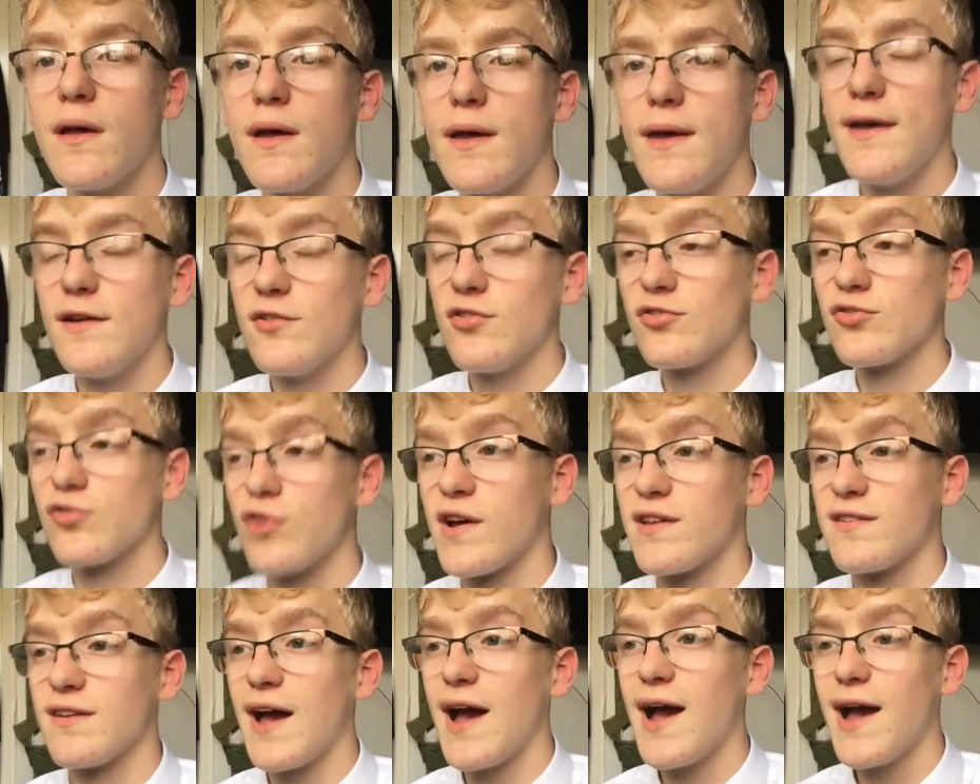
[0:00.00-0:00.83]
It's just
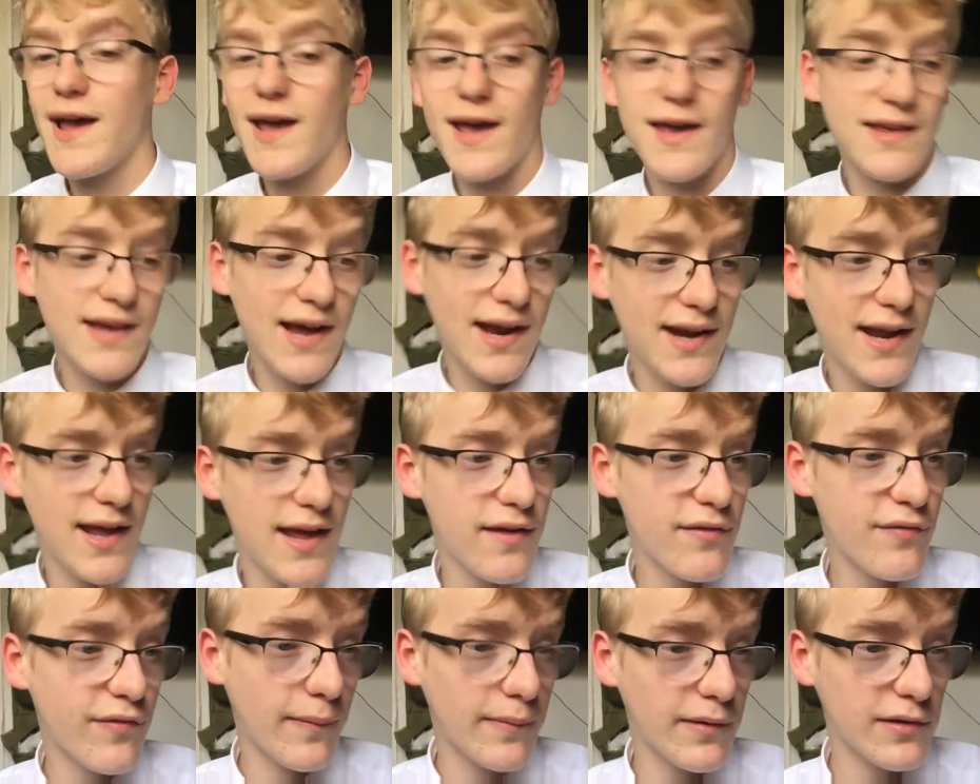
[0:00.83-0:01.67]
crazy. I hear
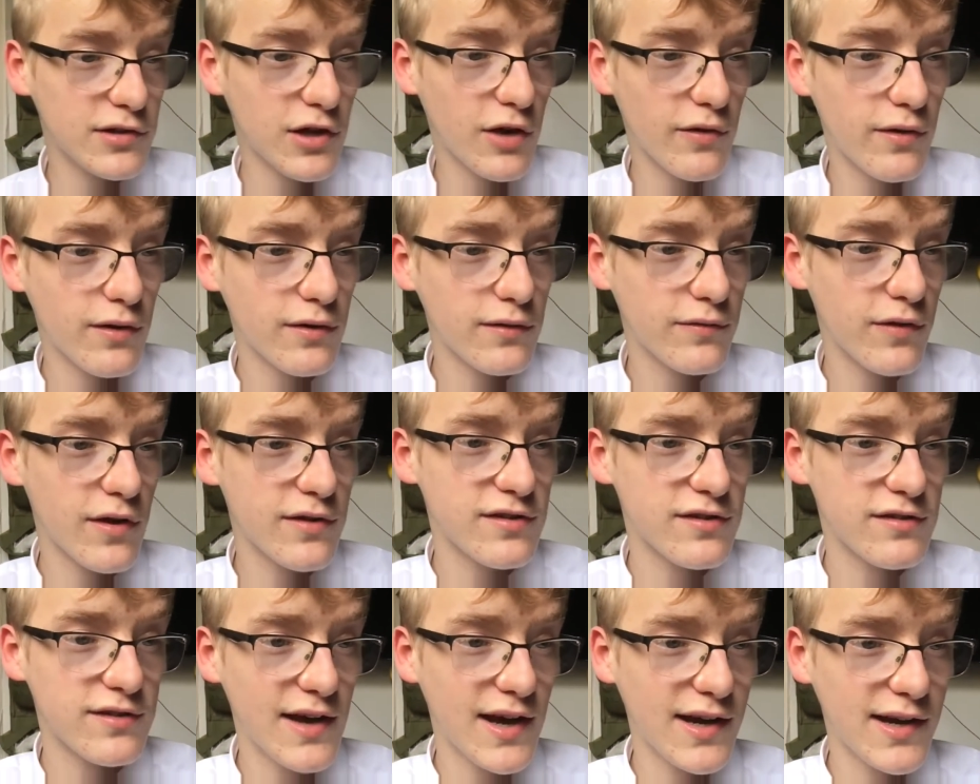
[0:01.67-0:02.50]
Yanny from the Laurel
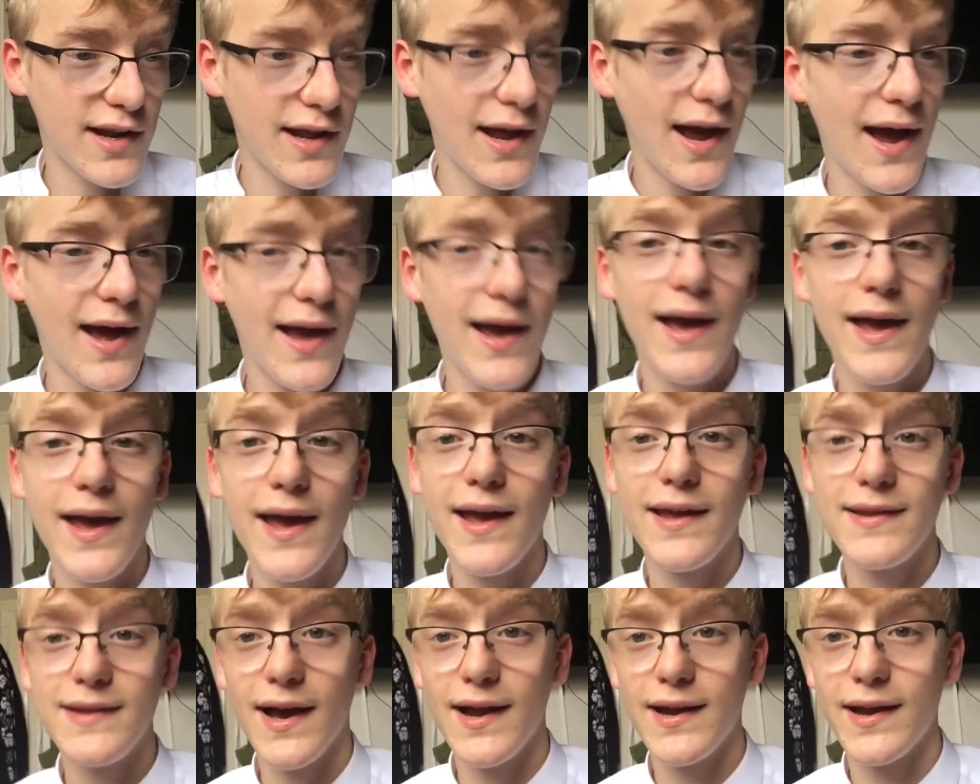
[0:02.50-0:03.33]
versus Yanny. I hear
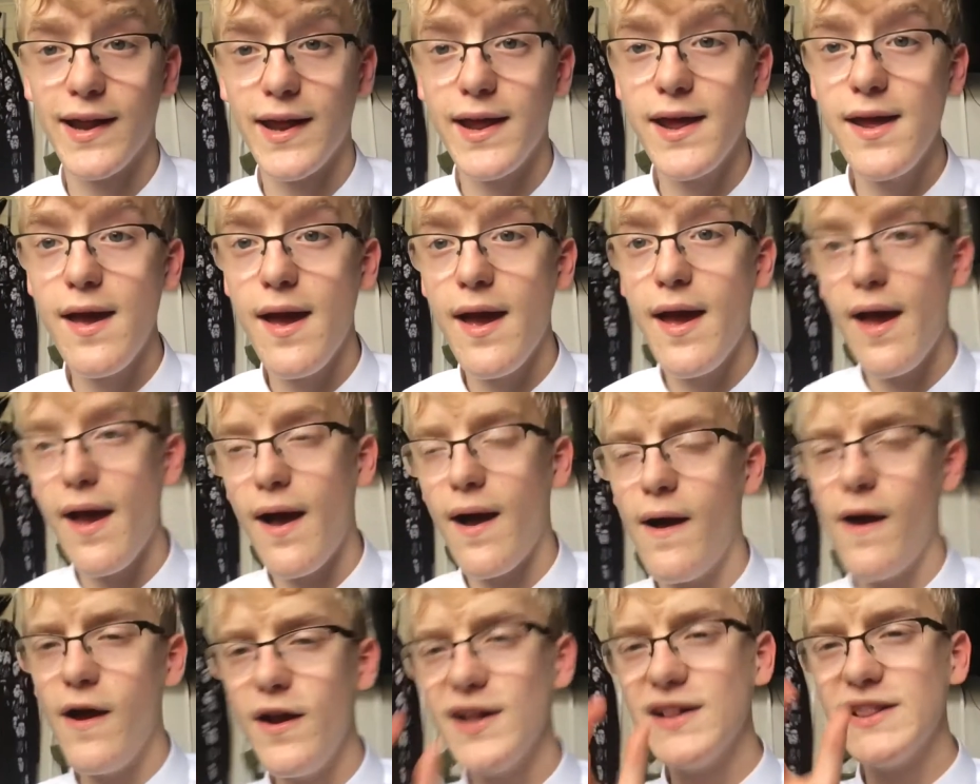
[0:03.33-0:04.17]
Yanny.
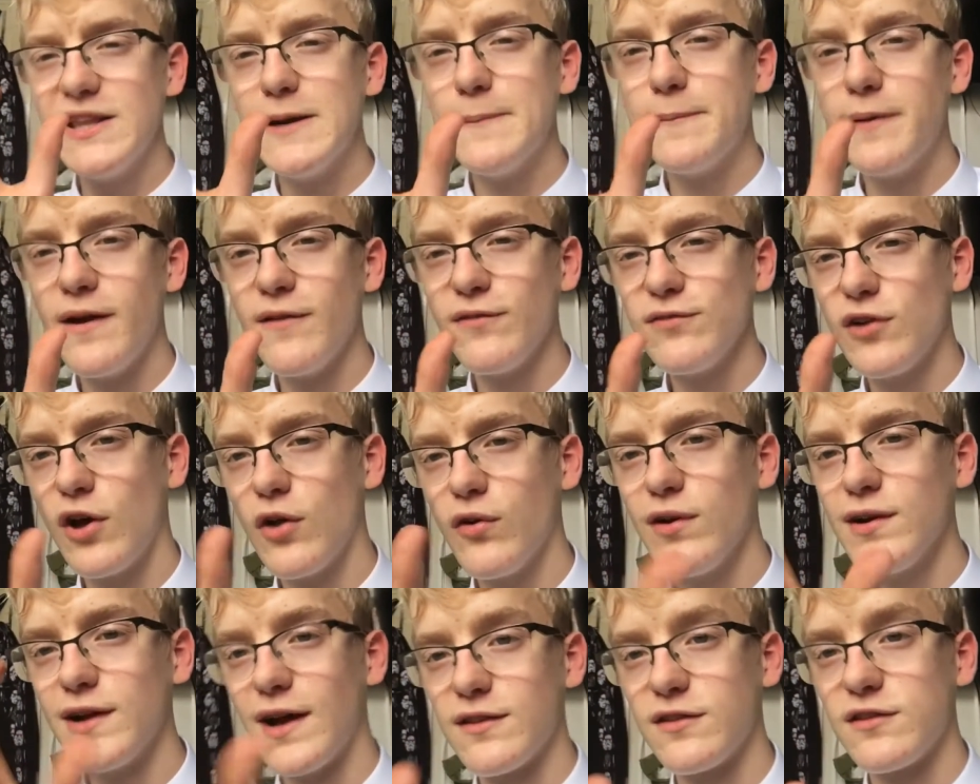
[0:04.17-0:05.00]
I heard a little bit of
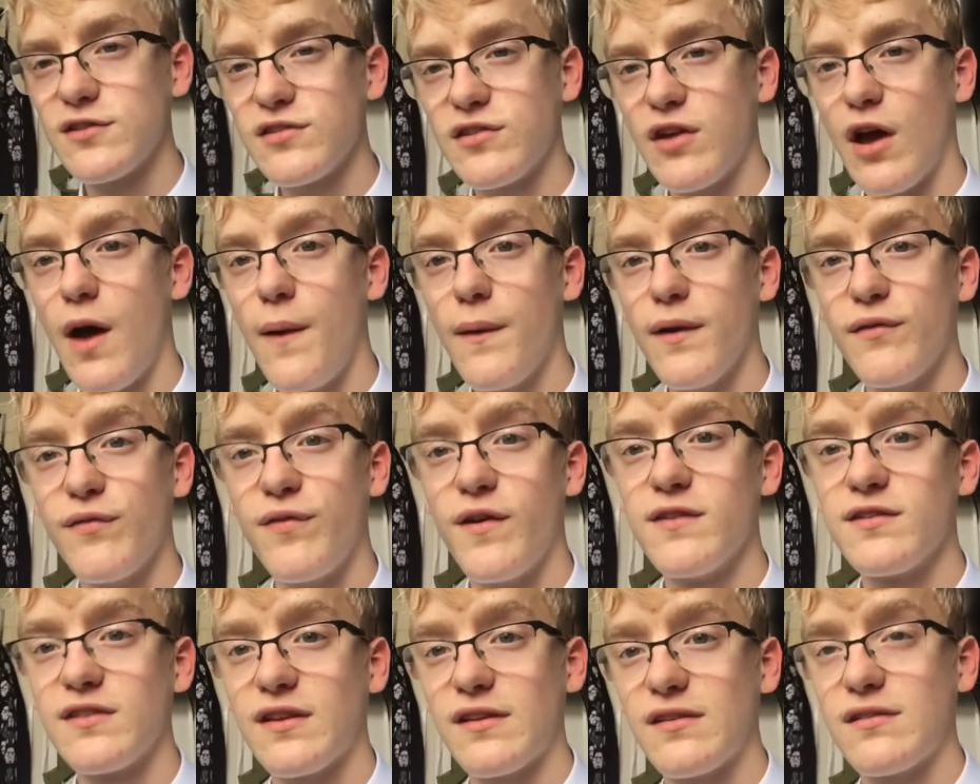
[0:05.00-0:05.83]
Laurel at the start when I
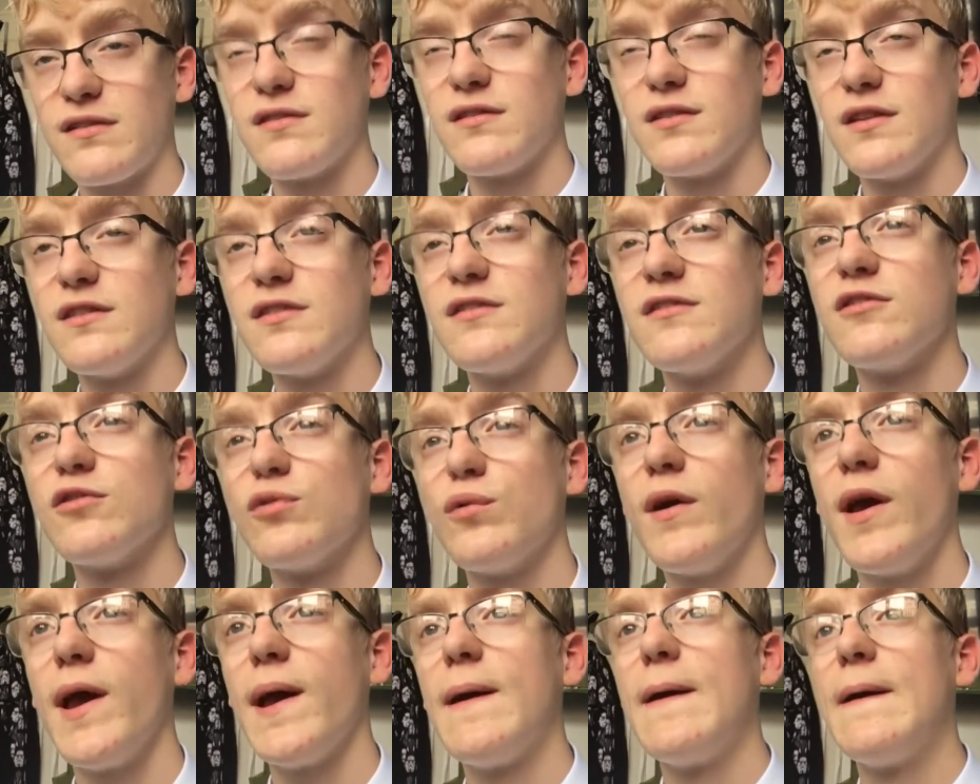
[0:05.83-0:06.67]
first listened to
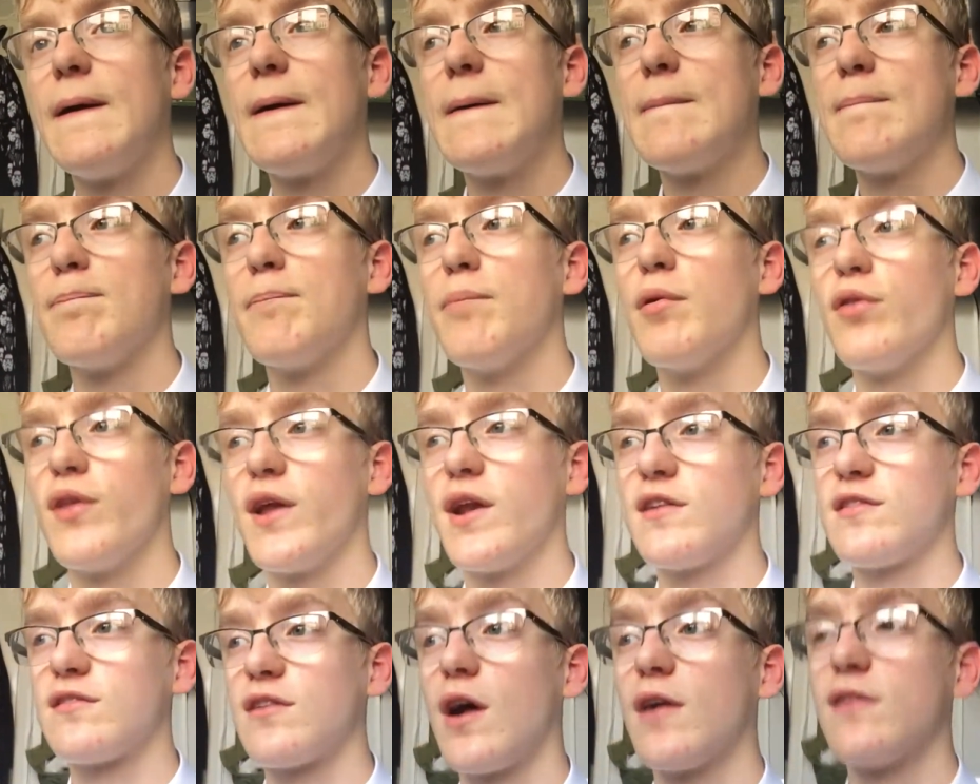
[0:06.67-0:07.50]
it, but
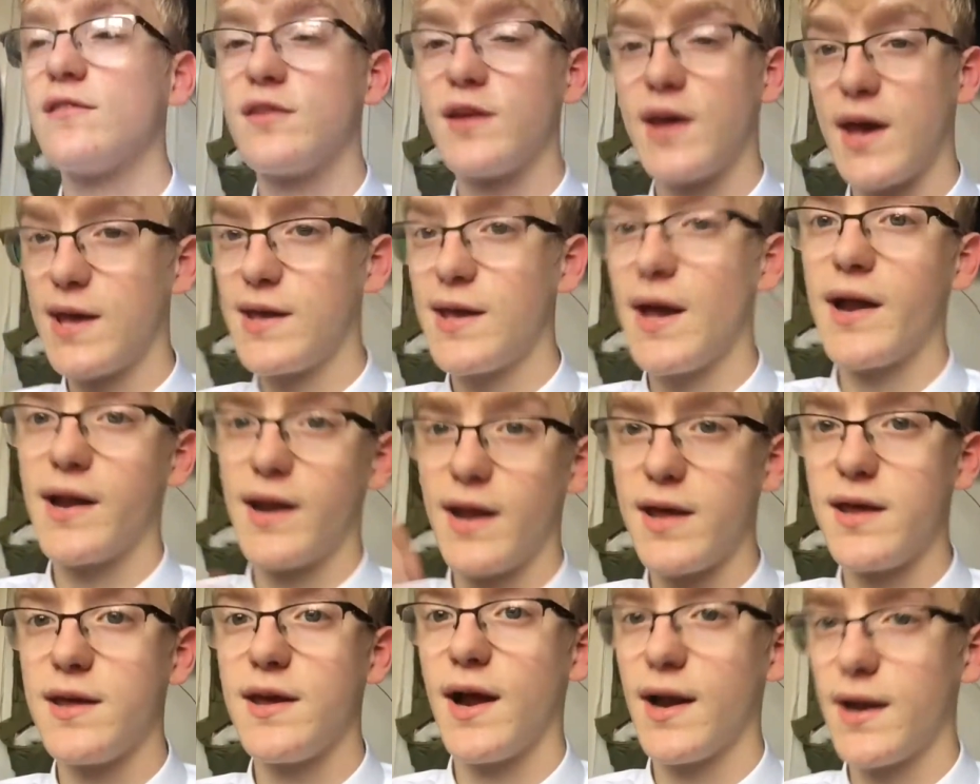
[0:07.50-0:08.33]
then I started to hear
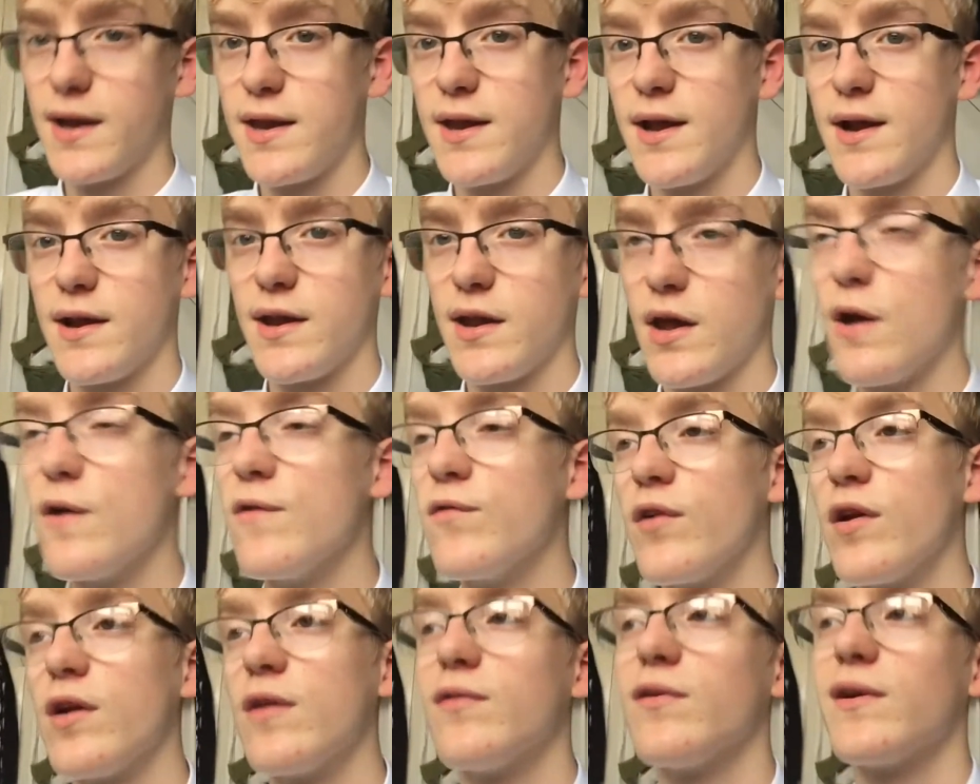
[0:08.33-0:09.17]
Yanny, Yanny, Yanny
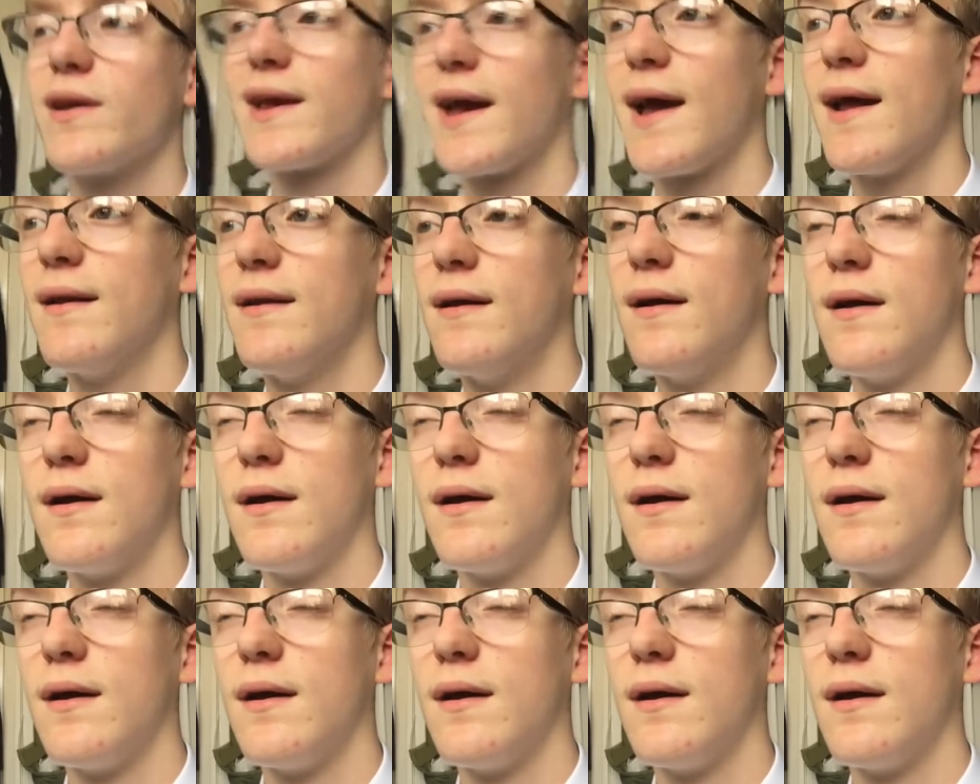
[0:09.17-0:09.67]
over and over again.